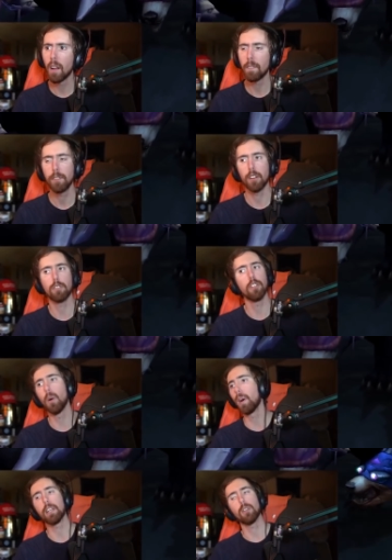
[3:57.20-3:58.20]
There's no
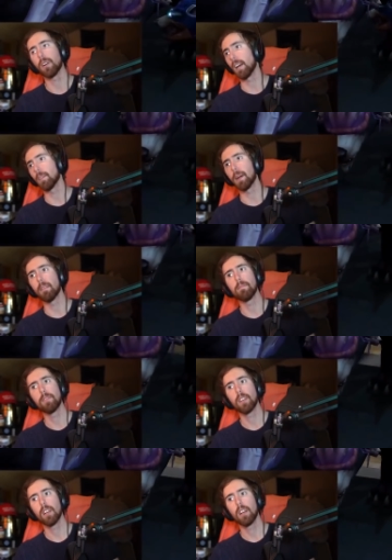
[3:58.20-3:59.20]
way you don't have the mount.
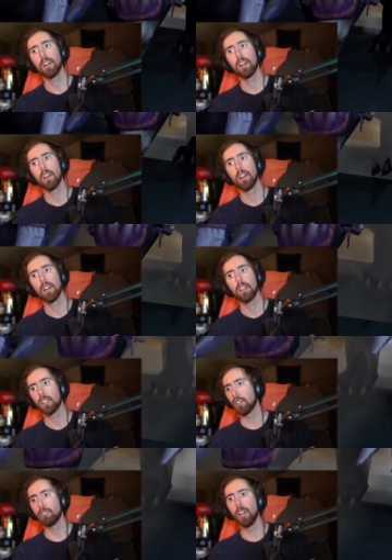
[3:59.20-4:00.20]

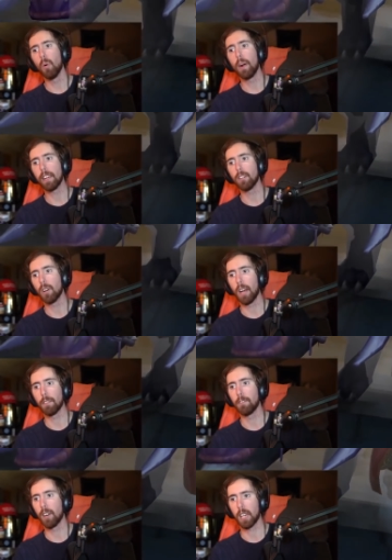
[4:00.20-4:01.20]
There's no way you don't have the
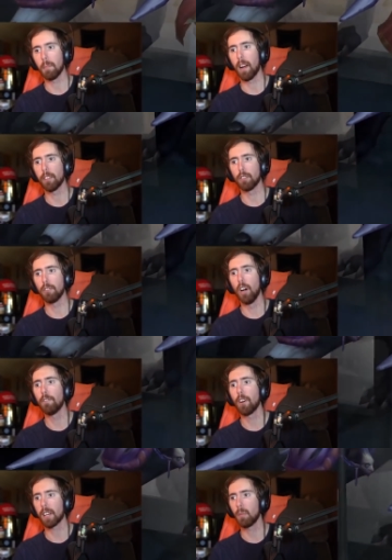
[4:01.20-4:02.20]
fucking mount. There's no
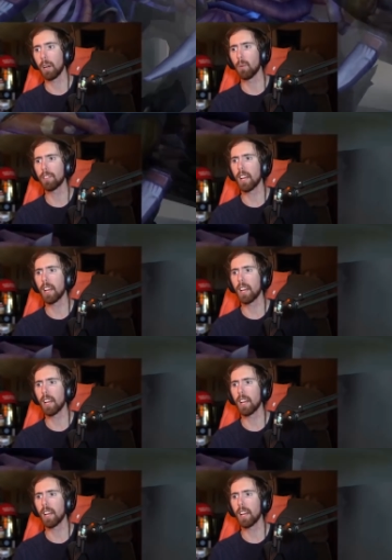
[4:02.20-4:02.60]
fuck- Wait, what the